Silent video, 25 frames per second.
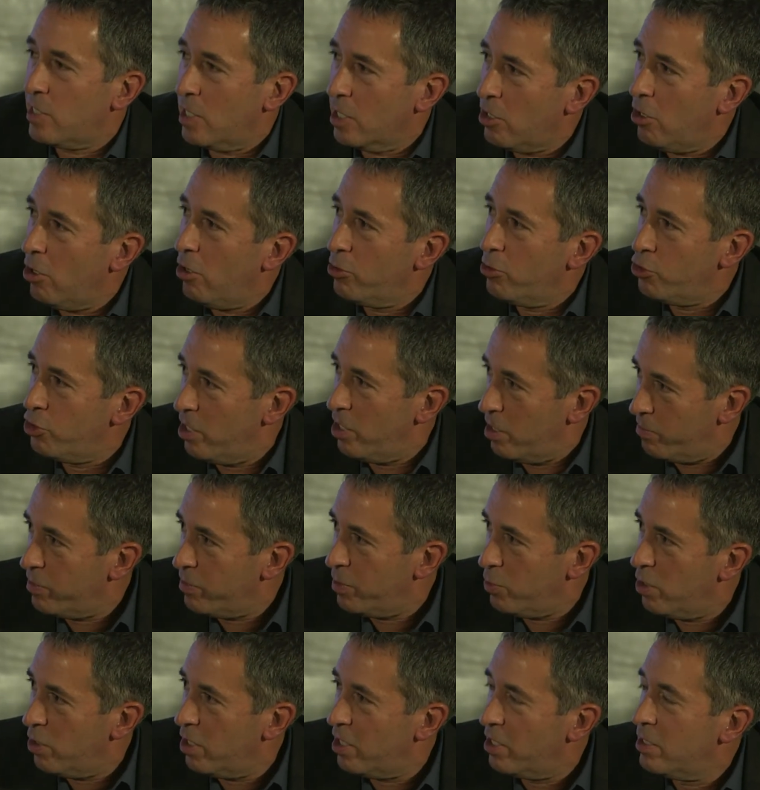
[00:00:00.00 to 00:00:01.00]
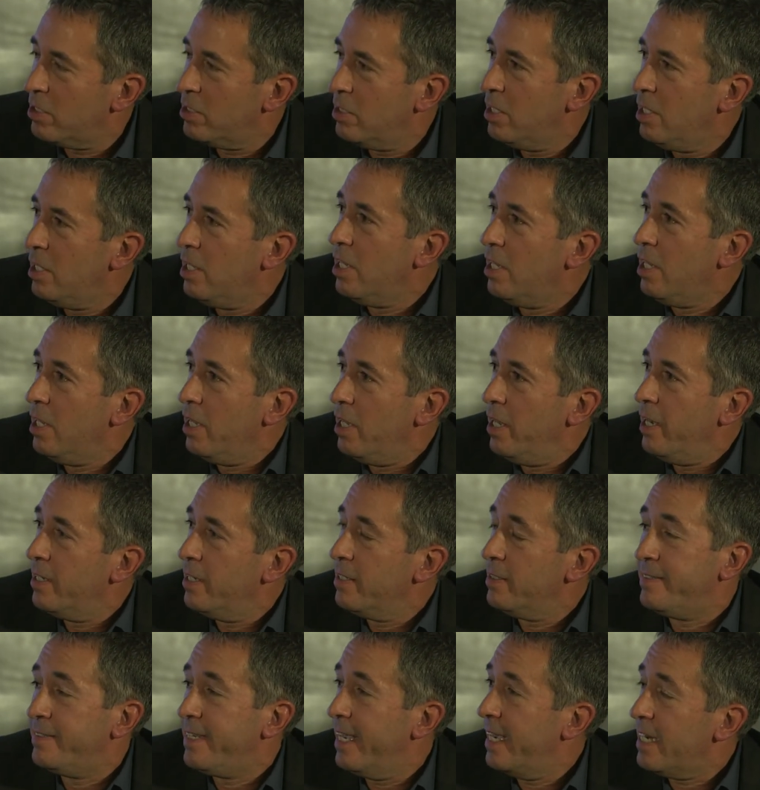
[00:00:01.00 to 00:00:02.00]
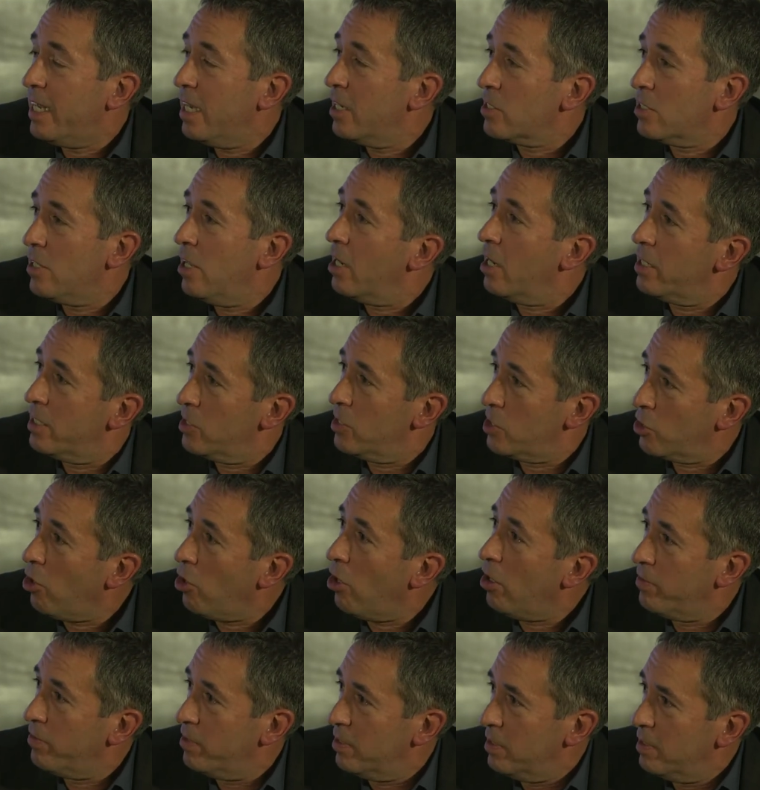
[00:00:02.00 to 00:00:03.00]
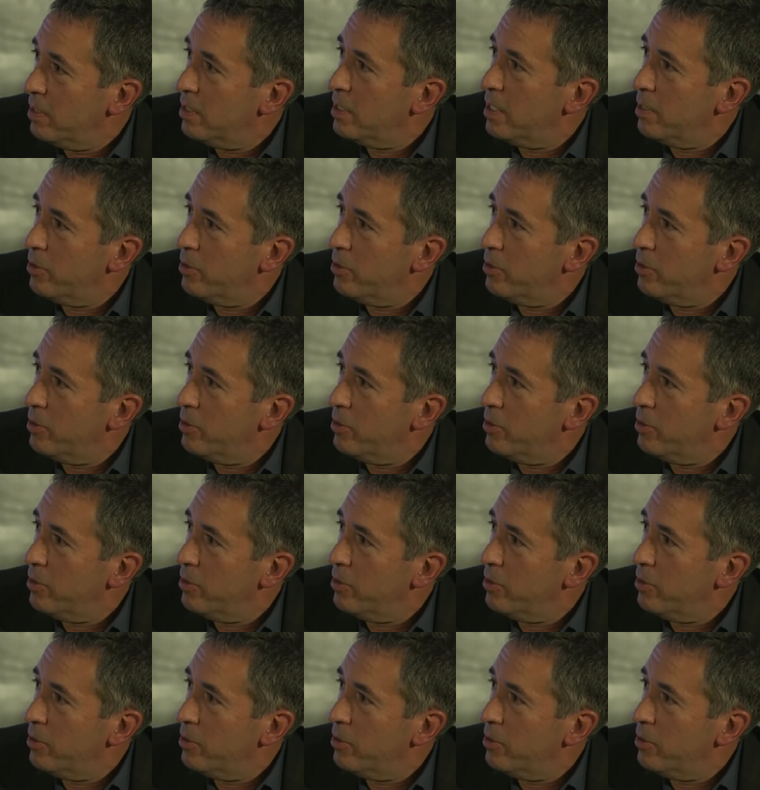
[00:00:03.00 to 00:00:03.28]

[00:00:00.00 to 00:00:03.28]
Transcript: psychology everywhere, and data is not going to solve it.